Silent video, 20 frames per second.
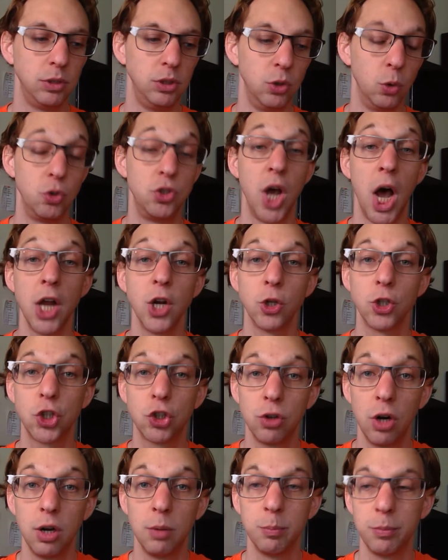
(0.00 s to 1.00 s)
Donald
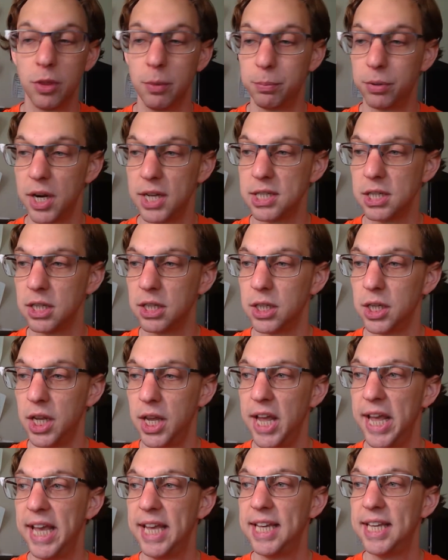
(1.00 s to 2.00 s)
Trump, the president,
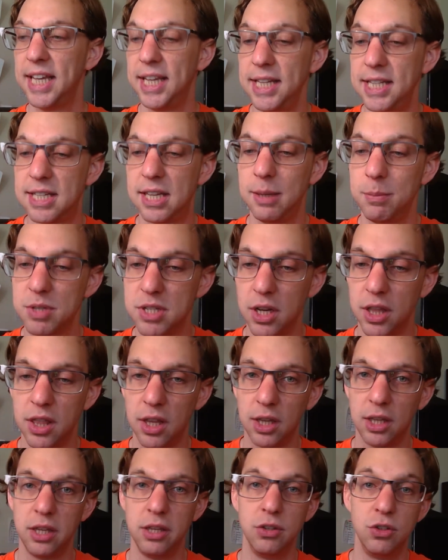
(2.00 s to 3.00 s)
he seems to
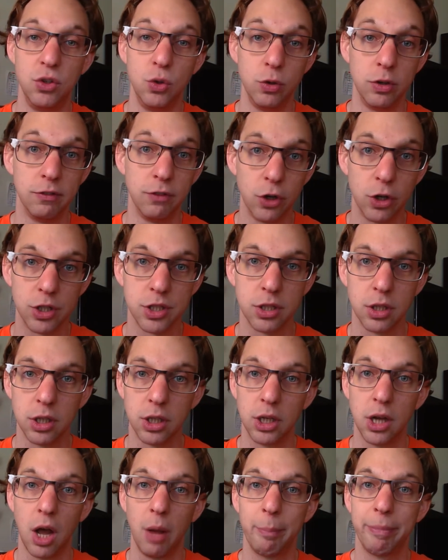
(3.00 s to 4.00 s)
think he's universally
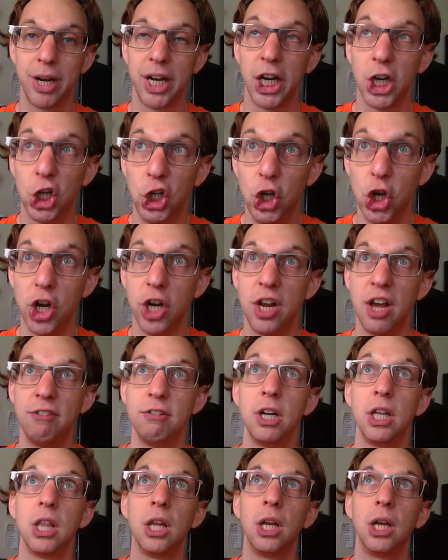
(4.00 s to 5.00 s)
competent, good at
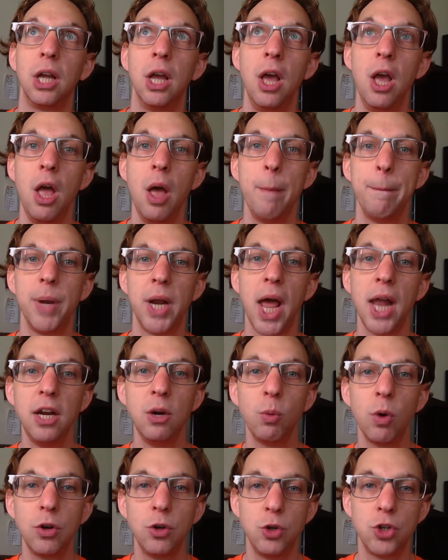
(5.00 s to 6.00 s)
everything. But
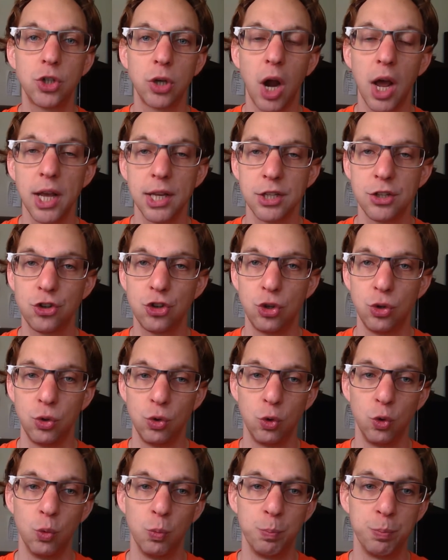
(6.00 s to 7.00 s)
anyone who tries
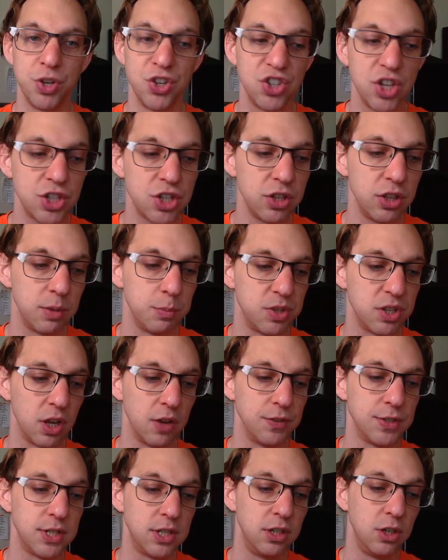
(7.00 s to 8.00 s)
to position
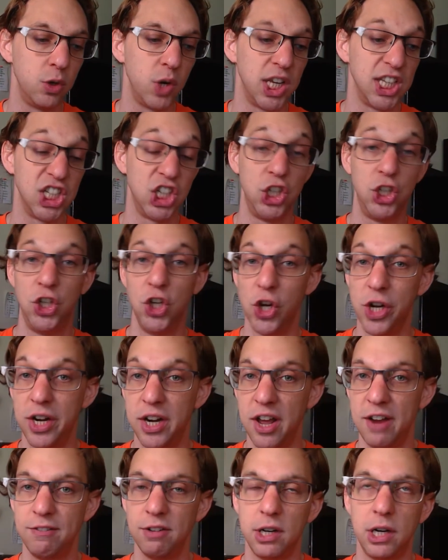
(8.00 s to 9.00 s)
themselves to you as good at
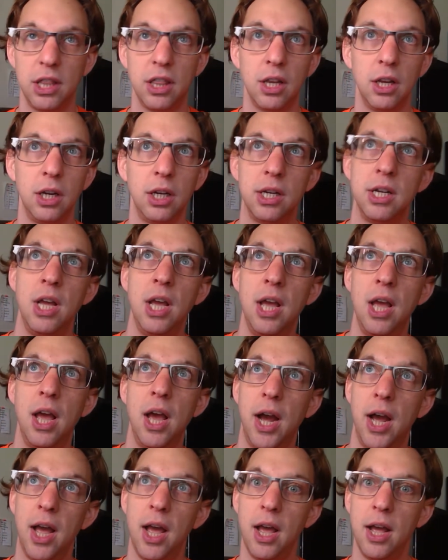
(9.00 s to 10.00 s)
everything
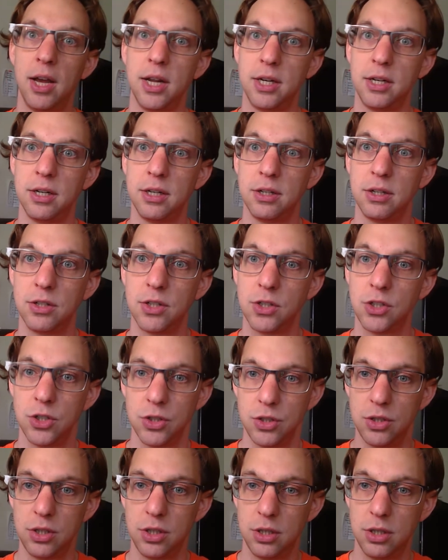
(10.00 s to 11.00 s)
and
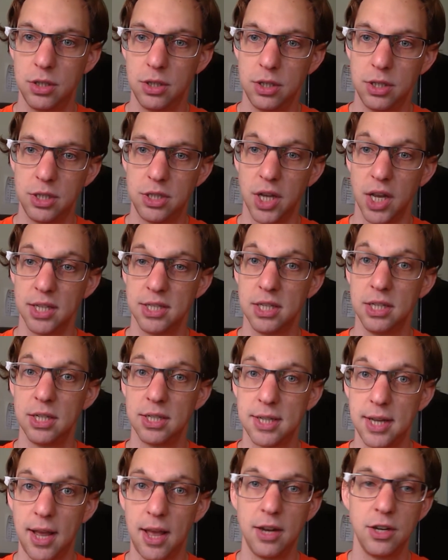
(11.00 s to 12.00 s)
doesn't
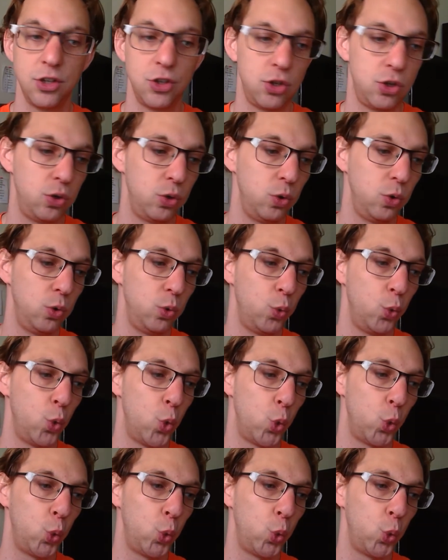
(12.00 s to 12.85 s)
tend to